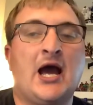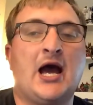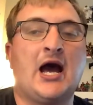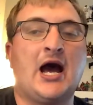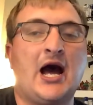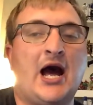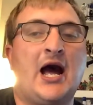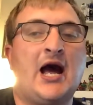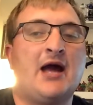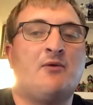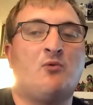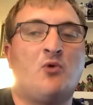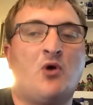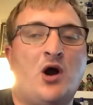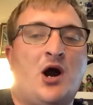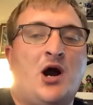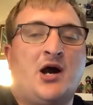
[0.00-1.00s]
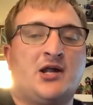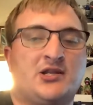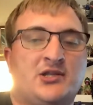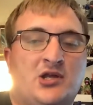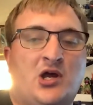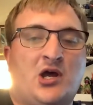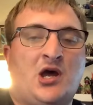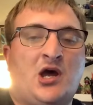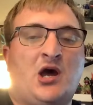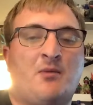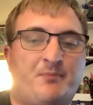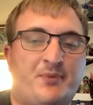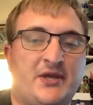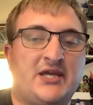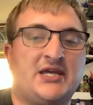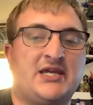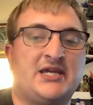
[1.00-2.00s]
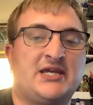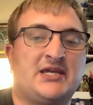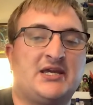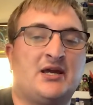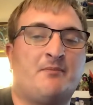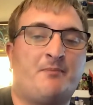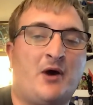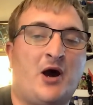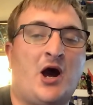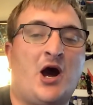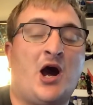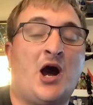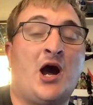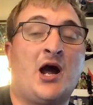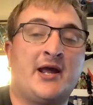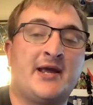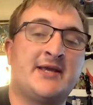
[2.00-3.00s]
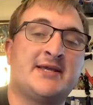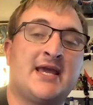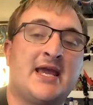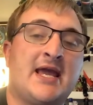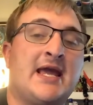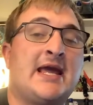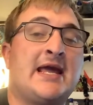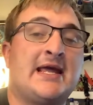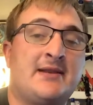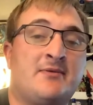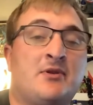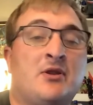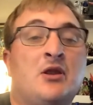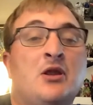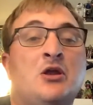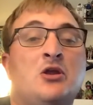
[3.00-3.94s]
I wanna be a pie again.